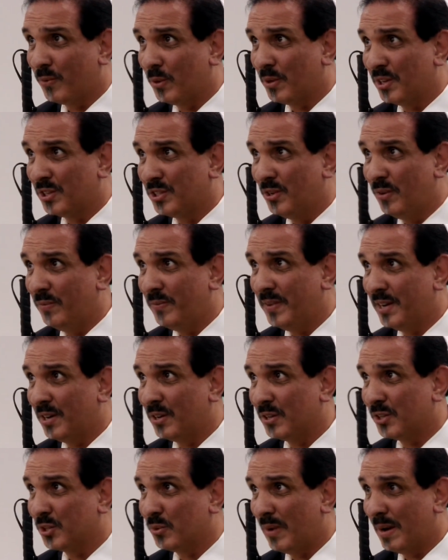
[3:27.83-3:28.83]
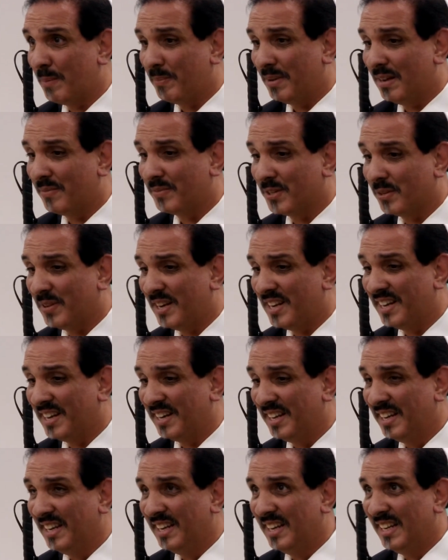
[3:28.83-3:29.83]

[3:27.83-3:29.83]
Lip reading: the 2-finger swipe left or right.